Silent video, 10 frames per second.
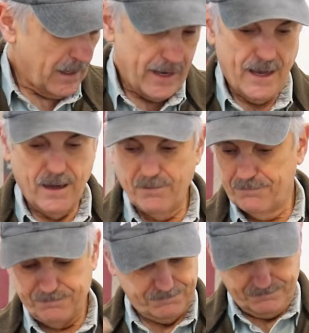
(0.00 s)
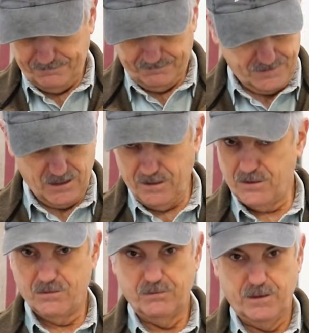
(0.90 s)
I have
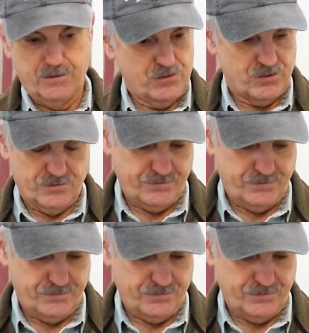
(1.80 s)
tons of literature